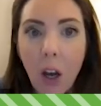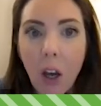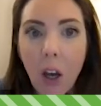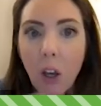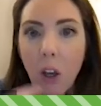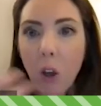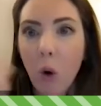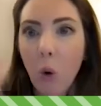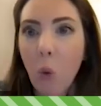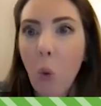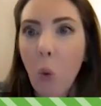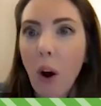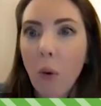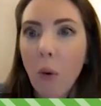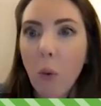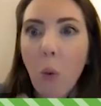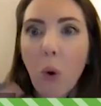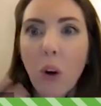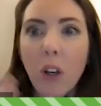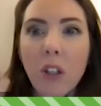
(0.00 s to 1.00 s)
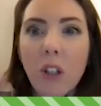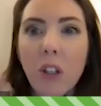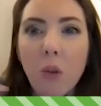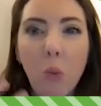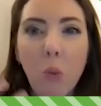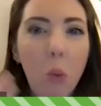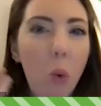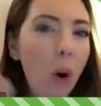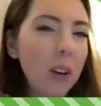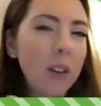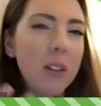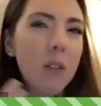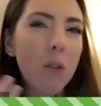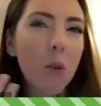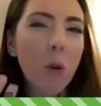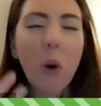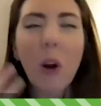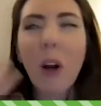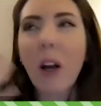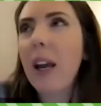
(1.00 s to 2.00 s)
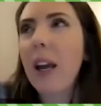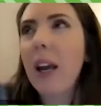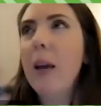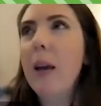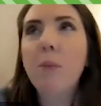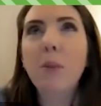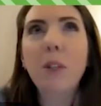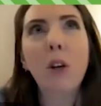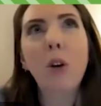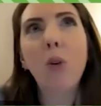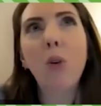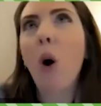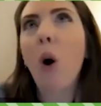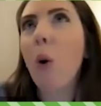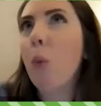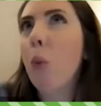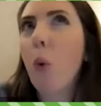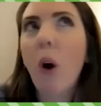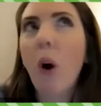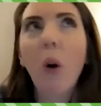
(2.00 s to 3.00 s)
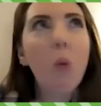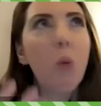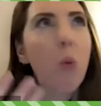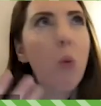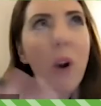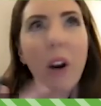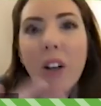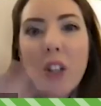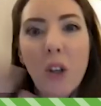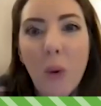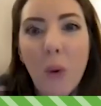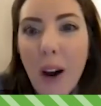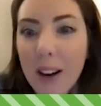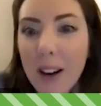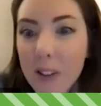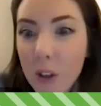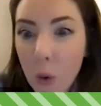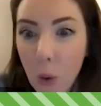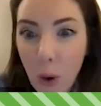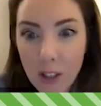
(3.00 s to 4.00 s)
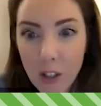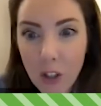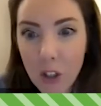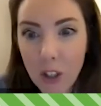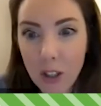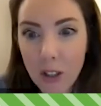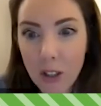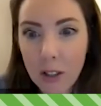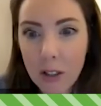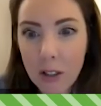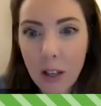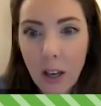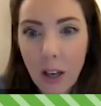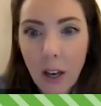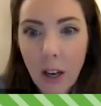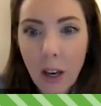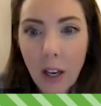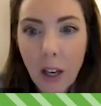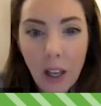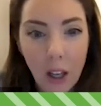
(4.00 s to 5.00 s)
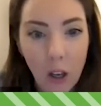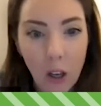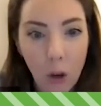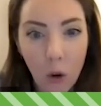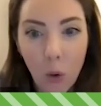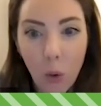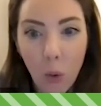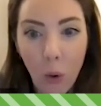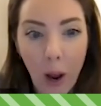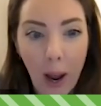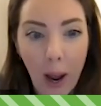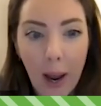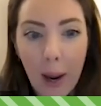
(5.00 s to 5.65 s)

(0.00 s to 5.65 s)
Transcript: You know, what keeps you up? Where do you ask questions? You know,